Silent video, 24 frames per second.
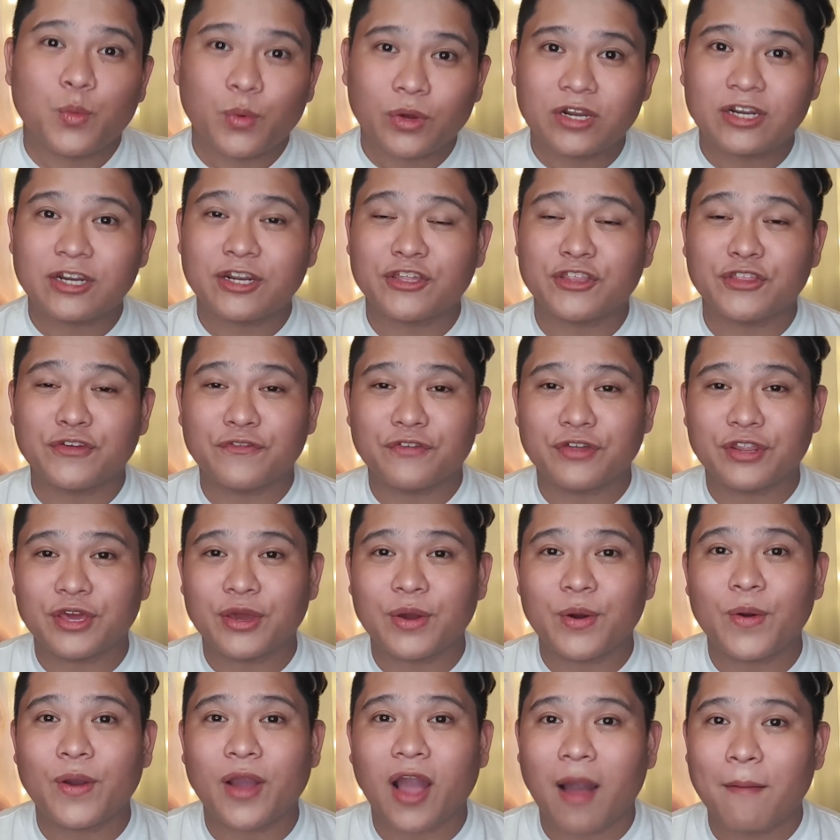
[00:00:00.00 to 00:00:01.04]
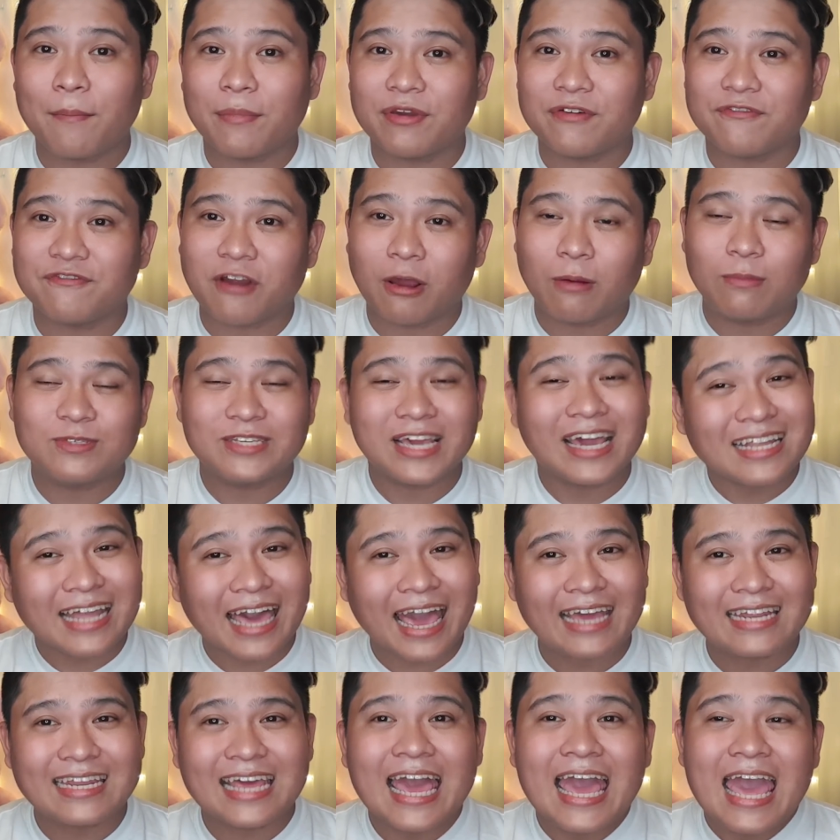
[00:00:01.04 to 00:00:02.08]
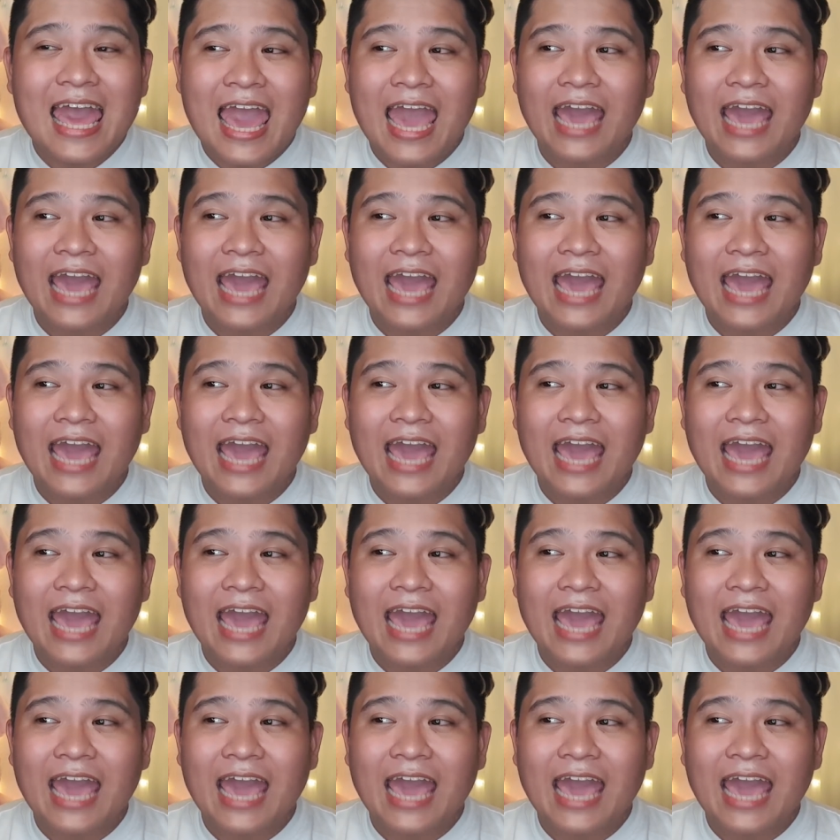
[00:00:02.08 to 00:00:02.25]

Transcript: with another video coming from Thailand.